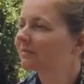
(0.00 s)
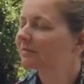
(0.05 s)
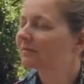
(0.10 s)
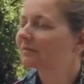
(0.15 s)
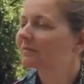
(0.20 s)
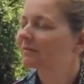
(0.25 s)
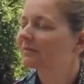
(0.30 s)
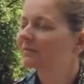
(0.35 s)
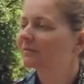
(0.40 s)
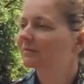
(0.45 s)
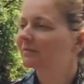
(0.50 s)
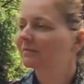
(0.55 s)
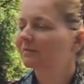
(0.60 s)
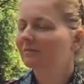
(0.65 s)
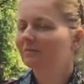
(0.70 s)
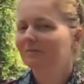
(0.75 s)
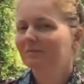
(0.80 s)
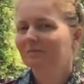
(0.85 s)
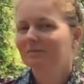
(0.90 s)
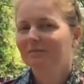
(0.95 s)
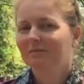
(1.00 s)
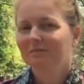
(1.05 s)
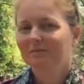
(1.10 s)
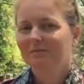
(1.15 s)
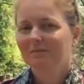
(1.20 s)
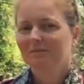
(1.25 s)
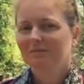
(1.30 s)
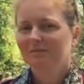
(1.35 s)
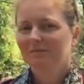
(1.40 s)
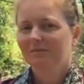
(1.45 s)

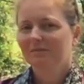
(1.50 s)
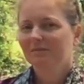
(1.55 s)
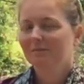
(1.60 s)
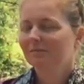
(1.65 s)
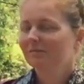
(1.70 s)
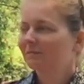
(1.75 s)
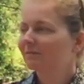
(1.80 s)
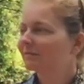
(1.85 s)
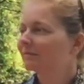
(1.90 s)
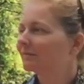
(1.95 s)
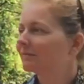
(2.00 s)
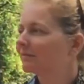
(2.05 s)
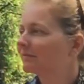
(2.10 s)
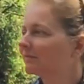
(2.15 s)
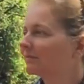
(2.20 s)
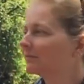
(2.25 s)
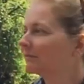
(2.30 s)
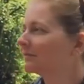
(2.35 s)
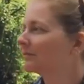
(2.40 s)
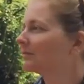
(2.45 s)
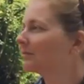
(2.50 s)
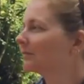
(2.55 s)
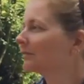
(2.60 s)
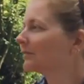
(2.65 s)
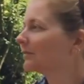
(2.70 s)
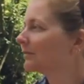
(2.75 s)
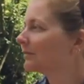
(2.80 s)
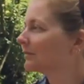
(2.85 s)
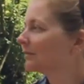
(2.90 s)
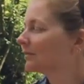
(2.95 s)

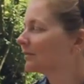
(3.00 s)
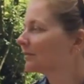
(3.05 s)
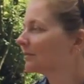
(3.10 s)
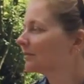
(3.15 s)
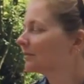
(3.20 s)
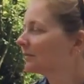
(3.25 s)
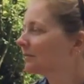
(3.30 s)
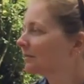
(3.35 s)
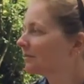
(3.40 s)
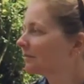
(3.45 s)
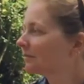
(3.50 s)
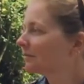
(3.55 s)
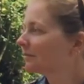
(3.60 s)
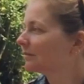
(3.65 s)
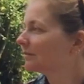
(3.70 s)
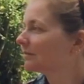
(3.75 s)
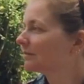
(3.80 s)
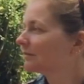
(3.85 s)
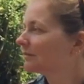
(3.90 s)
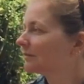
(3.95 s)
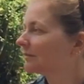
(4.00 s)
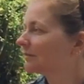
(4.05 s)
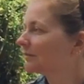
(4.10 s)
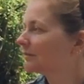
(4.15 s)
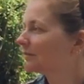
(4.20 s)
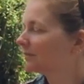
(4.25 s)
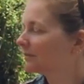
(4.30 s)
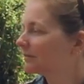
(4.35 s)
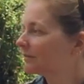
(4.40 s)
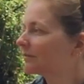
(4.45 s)

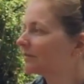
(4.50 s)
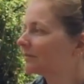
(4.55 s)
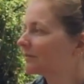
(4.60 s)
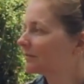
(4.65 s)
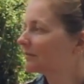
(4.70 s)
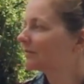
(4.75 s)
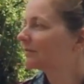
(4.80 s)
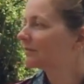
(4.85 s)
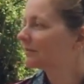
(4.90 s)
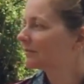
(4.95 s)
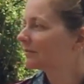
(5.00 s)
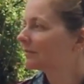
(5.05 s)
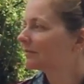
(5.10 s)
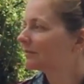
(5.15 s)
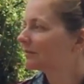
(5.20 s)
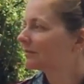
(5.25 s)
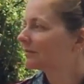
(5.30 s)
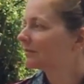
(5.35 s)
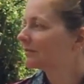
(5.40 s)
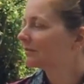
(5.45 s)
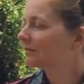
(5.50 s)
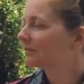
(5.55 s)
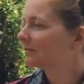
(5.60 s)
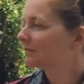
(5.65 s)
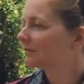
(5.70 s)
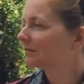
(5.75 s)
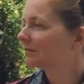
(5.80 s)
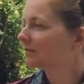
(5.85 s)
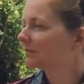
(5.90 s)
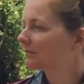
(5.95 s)

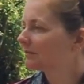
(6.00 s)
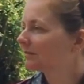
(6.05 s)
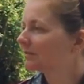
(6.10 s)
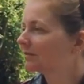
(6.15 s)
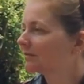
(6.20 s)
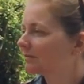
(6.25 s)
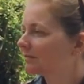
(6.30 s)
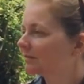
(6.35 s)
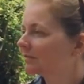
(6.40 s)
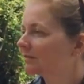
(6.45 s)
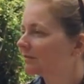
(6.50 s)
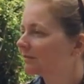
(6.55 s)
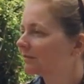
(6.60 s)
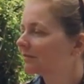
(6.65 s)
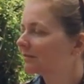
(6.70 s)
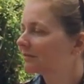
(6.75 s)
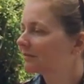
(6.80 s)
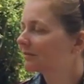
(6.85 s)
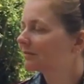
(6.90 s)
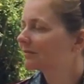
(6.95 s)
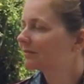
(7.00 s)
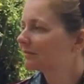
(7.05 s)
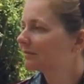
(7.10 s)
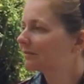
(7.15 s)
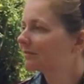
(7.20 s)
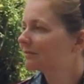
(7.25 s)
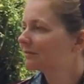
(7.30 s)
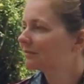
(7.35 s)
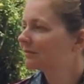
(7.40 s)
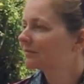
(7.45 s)

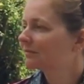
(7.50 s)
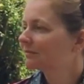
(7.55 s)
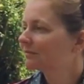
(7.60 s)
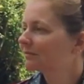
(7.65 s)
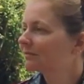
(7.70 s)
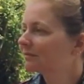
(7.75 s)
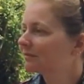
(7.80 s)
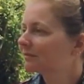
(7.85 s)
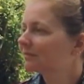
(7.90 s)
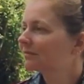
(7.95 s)
[no speech]